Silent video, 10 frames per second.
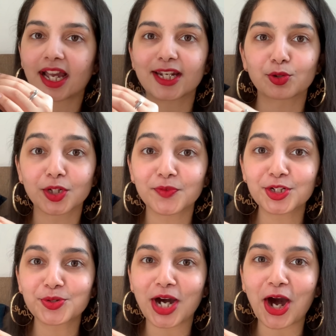I don't even
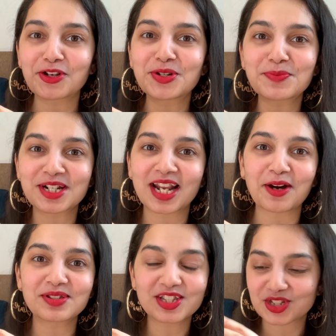know how to
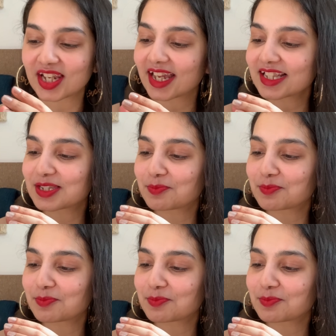pronounce shades,